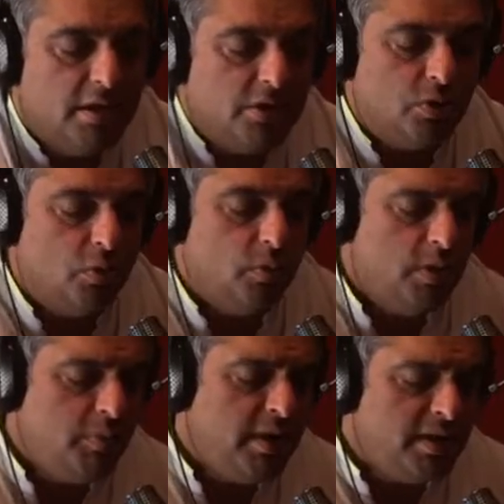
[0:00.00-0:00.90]
So
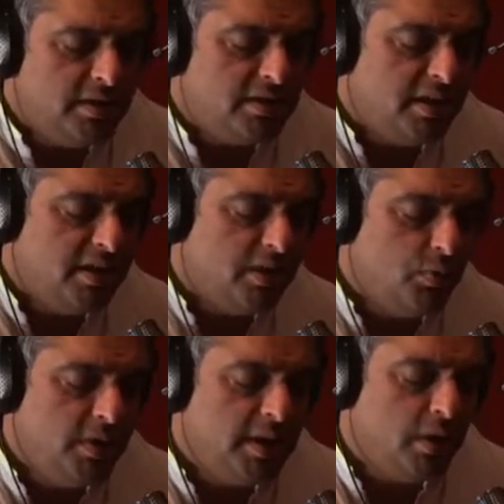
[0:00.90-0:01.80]
when we understand
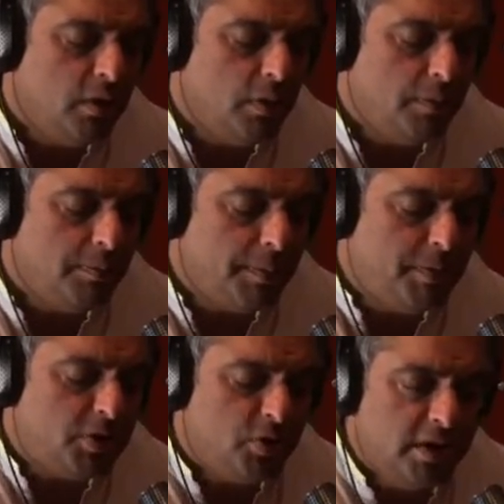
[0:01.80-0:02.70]
that we are
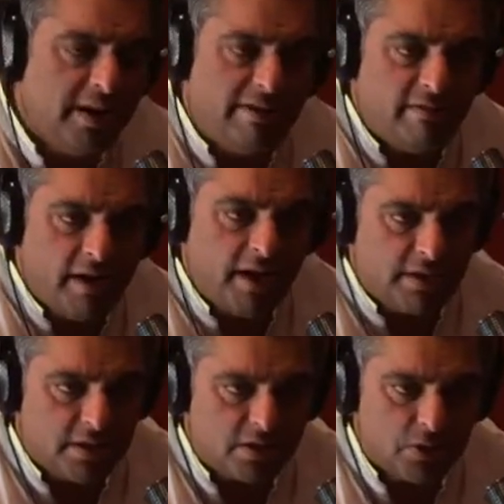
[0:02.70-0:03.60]
perpetually
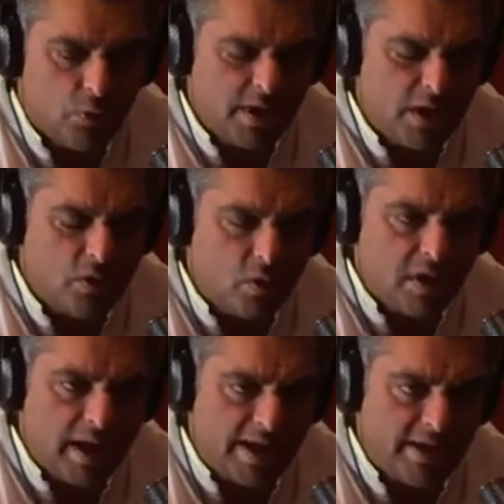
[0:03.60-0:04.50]
creators, we are
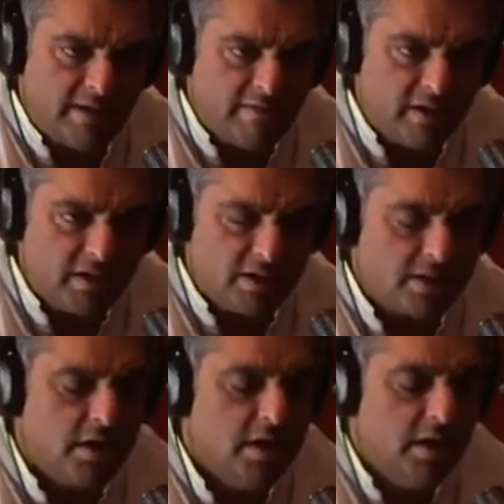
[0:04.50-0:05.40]
godlike
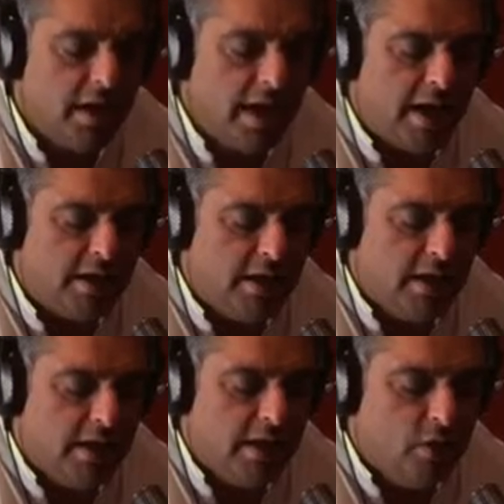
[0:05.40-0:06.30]
creatures, and
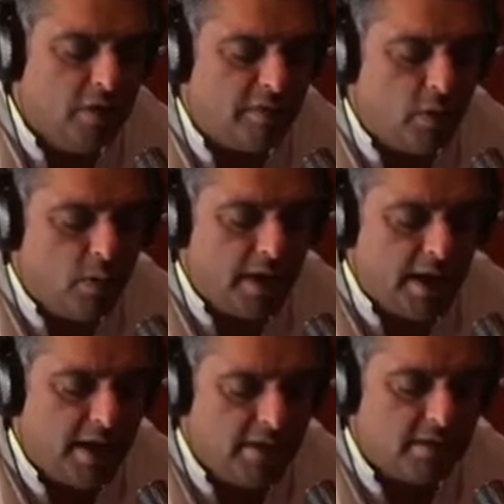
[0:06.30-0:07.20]
you know, if our
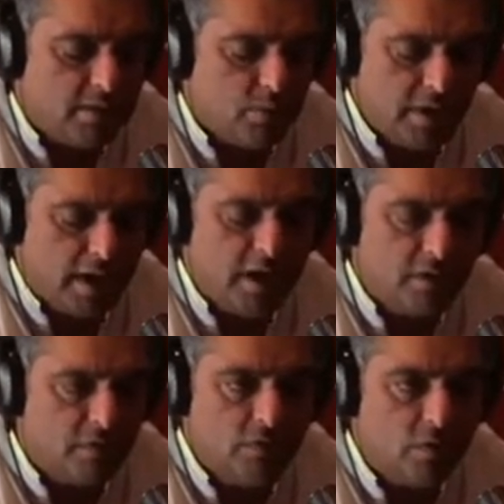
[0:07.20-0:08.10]
hands were the
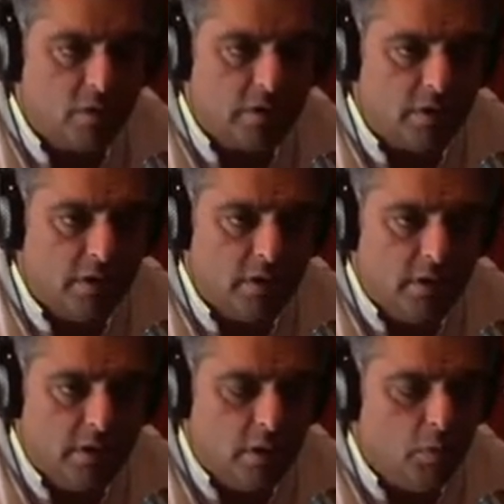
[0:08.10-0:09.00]
hands of God,
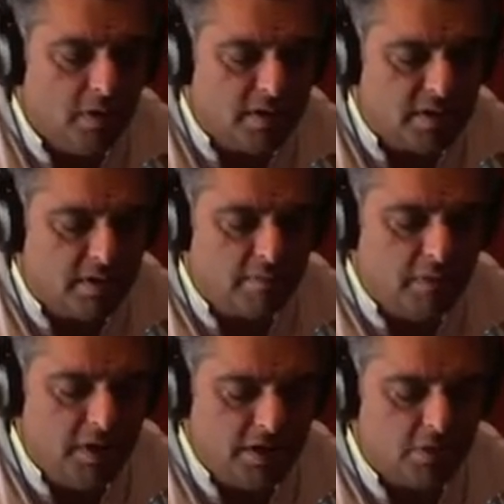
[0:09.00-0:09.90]
we
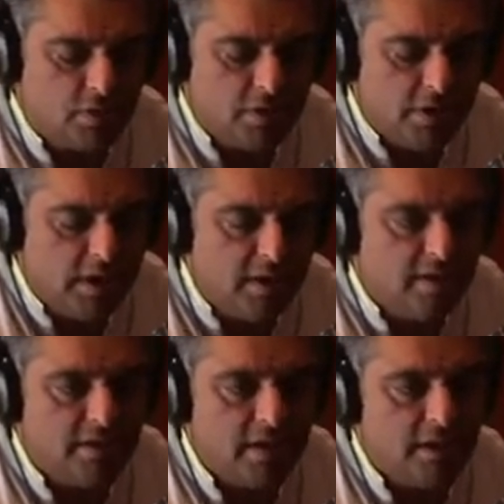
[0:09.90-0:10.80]
simply just want to take
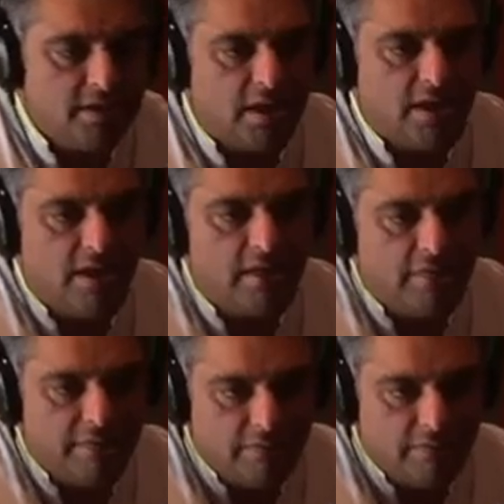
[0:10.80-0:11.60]
these hands and give,